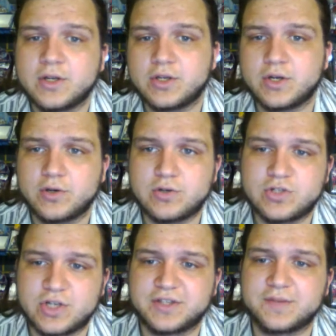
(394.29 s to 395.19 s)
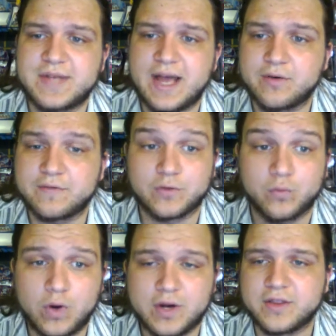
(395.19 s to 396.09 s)
You know, you shut them down for
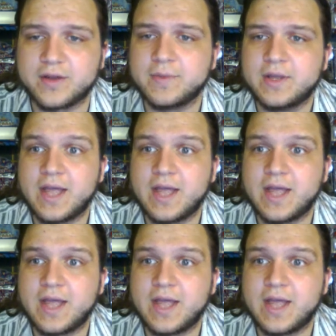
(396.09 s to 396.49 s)
one of them,